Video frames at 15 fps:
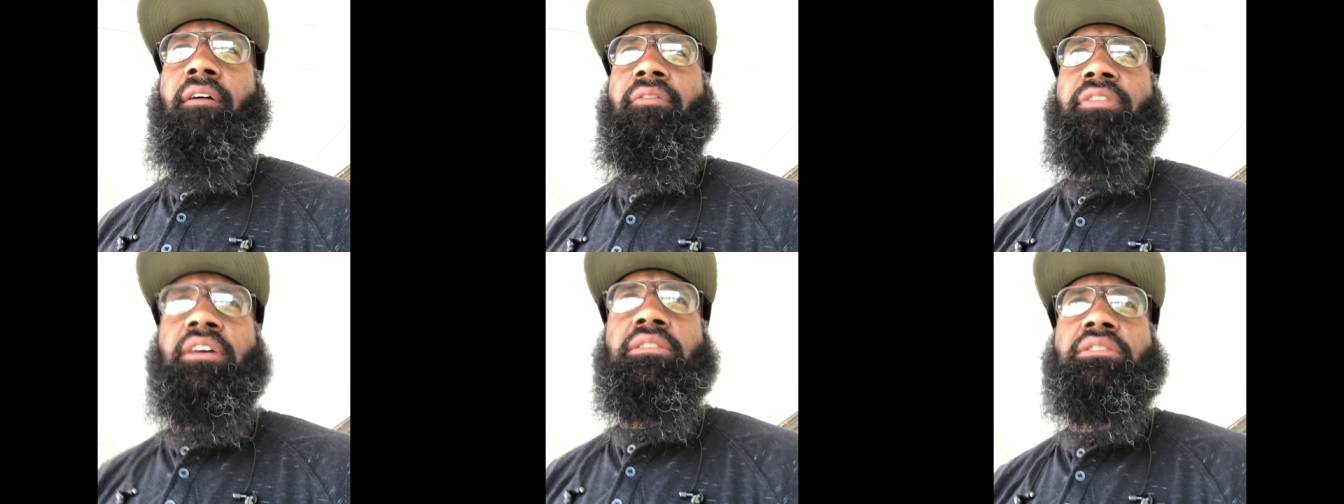
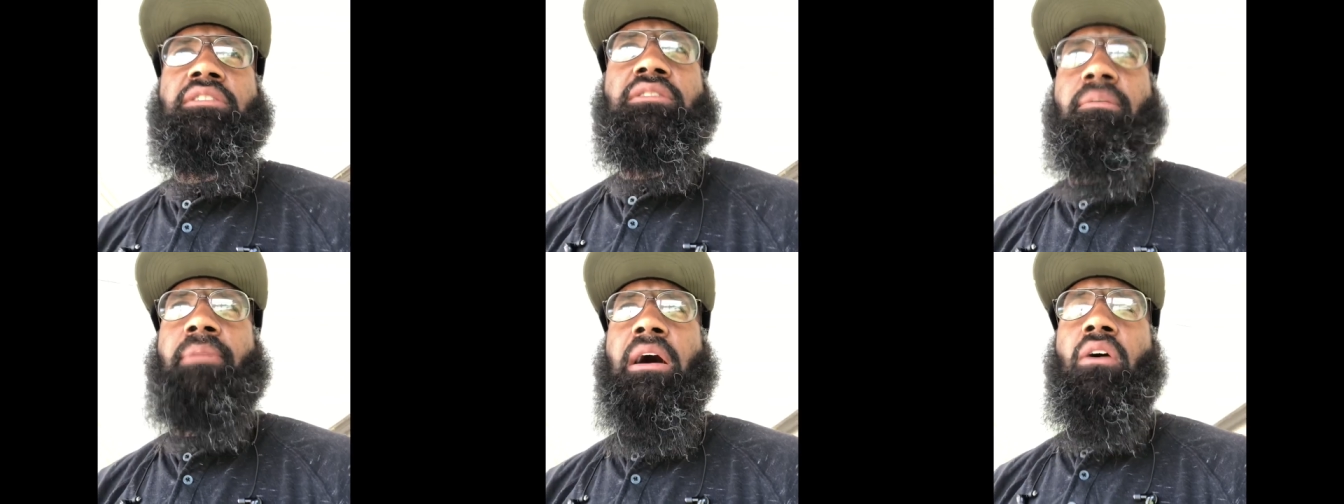This is
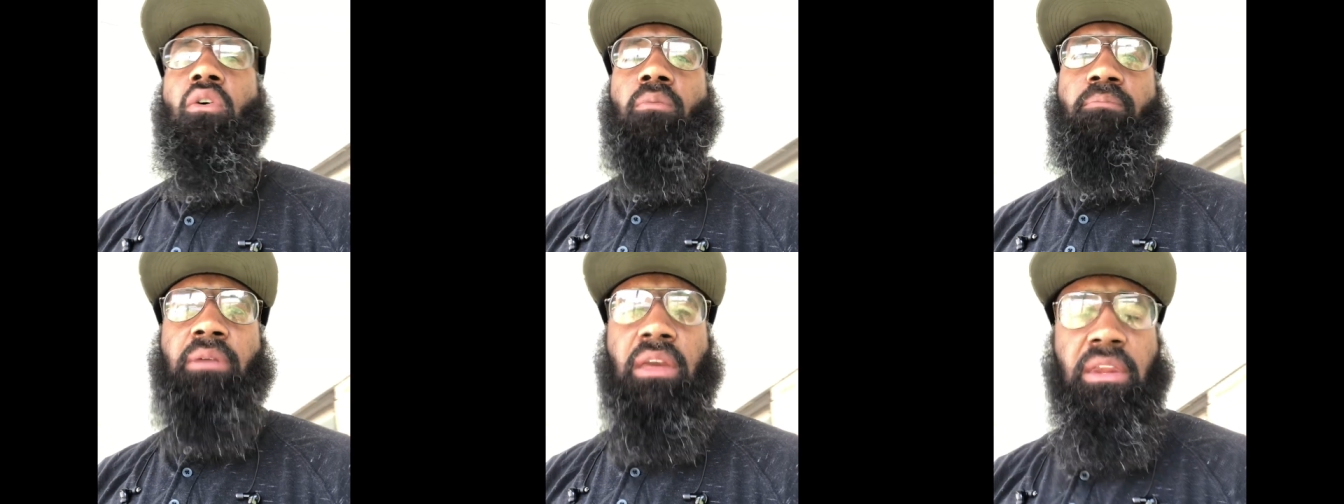about
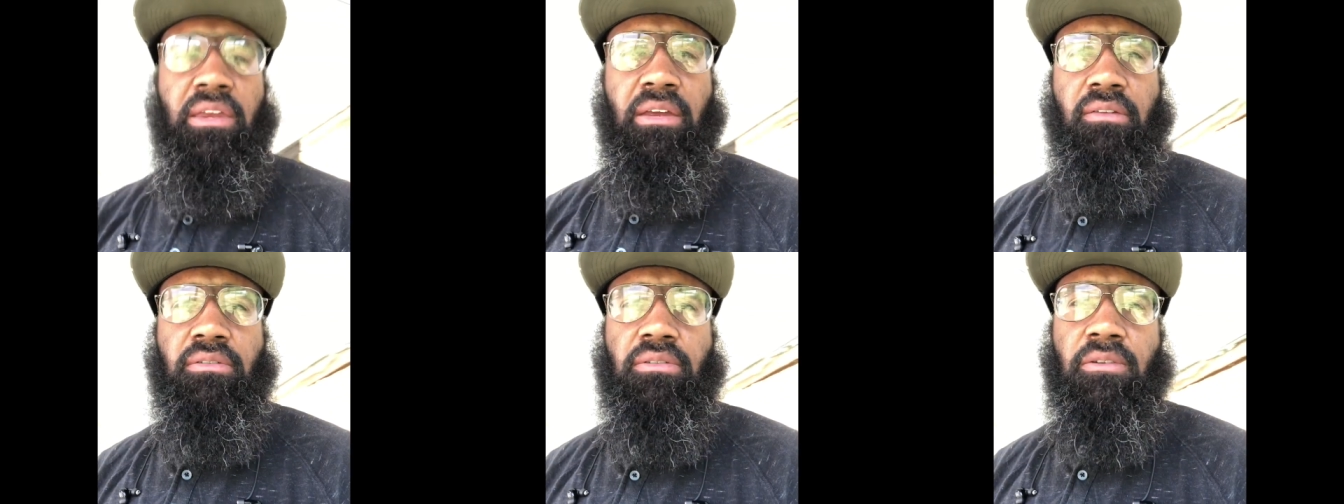
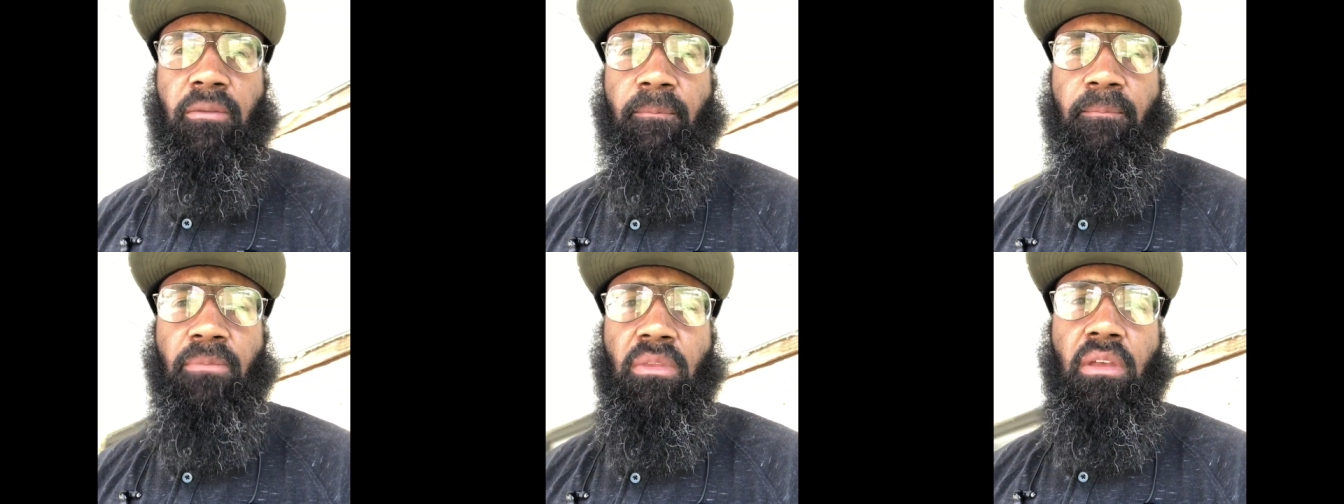obedience
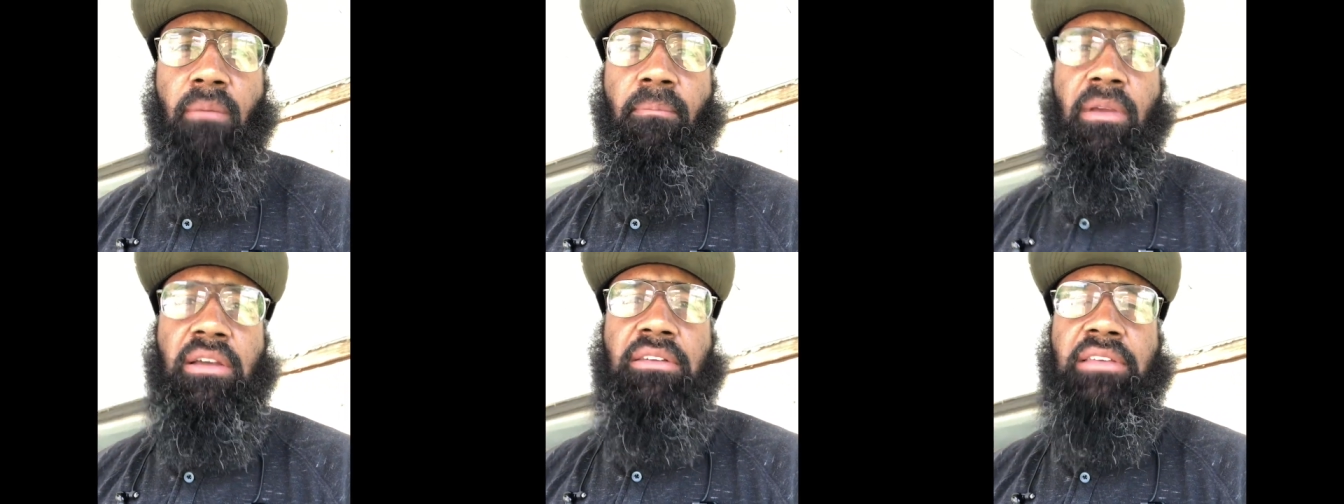
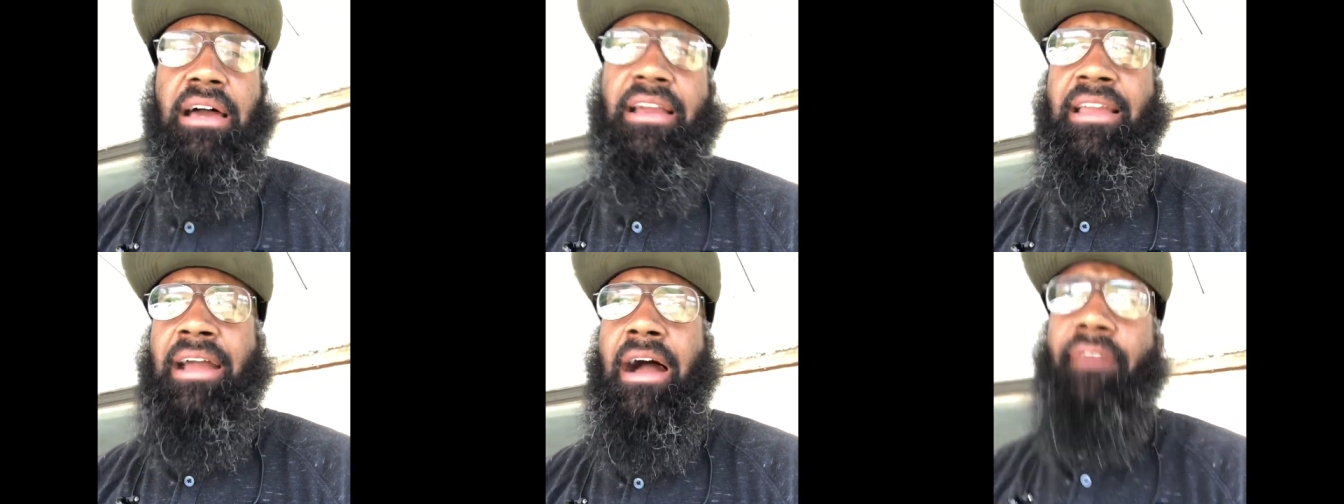because I
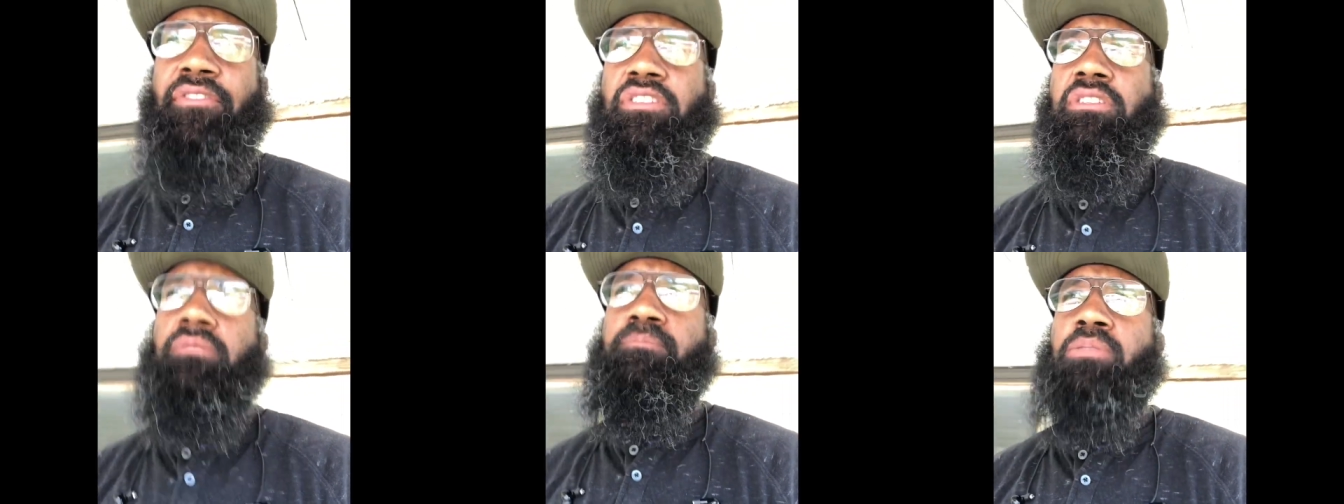got
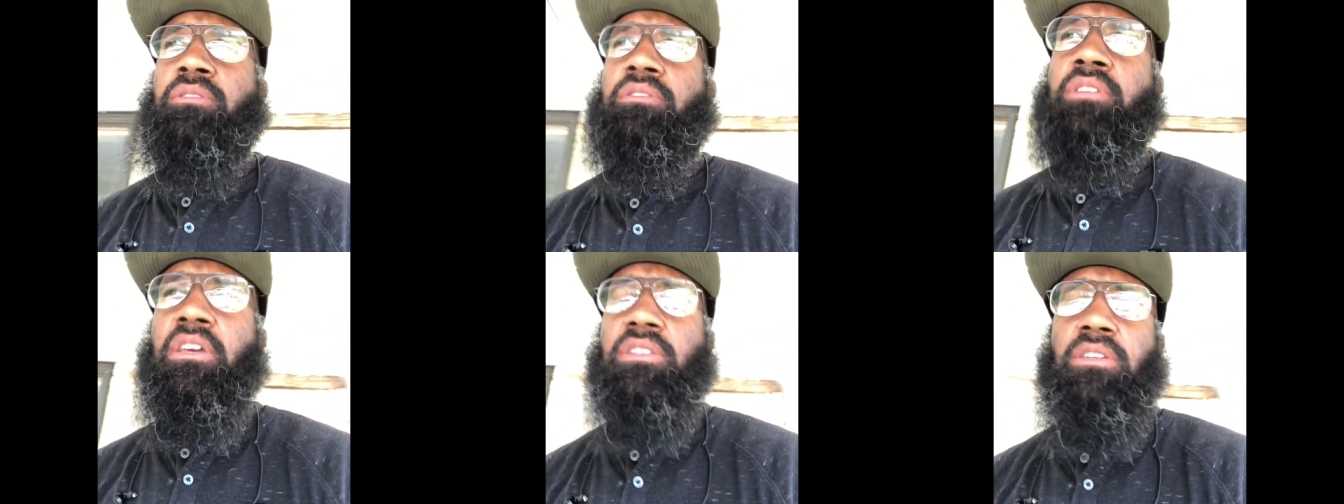to this
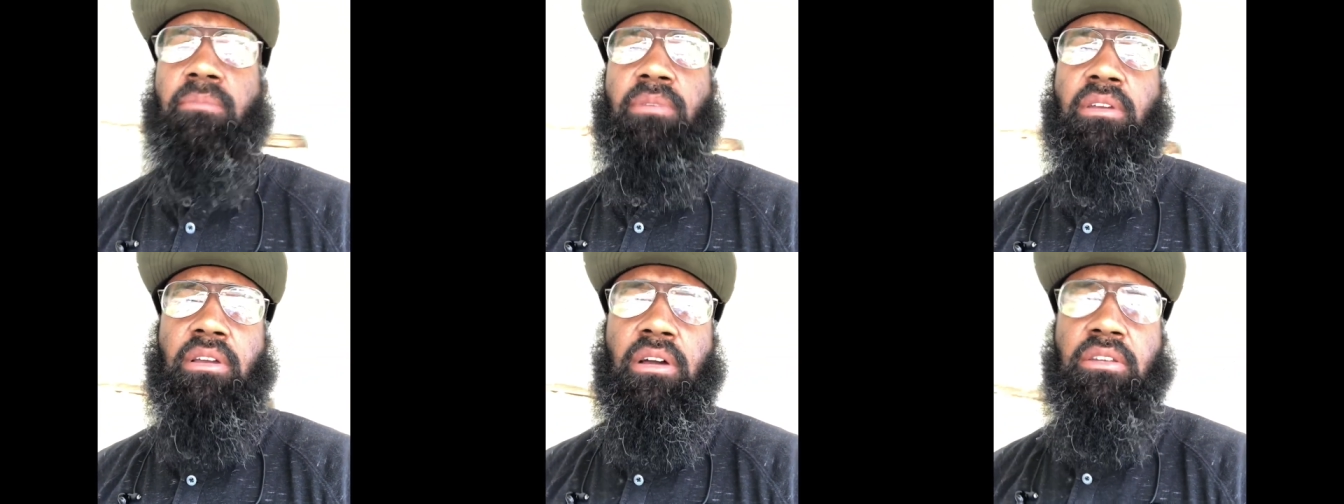position
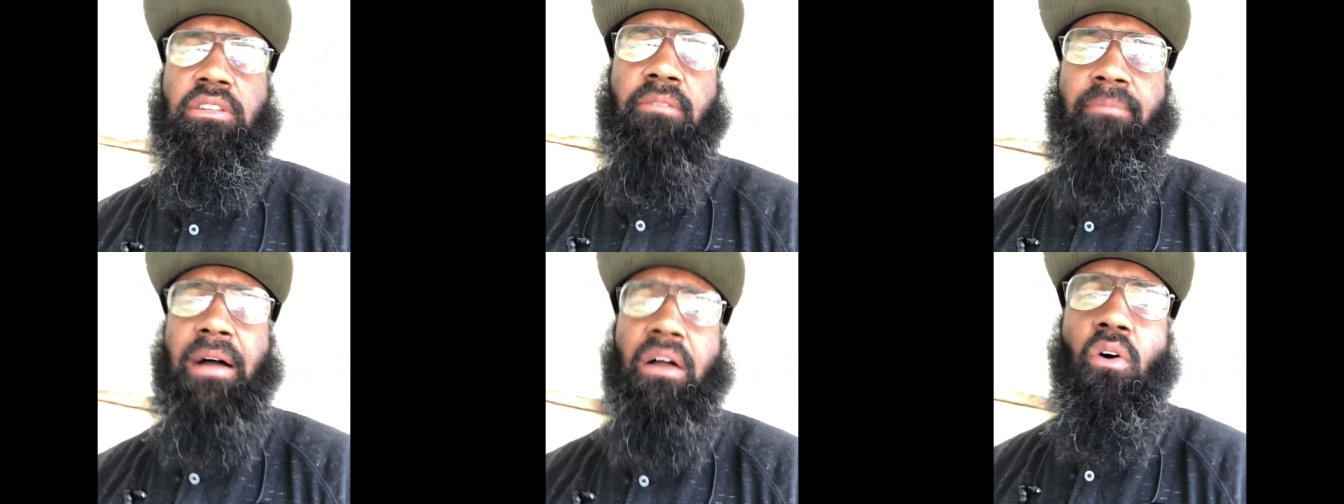because of my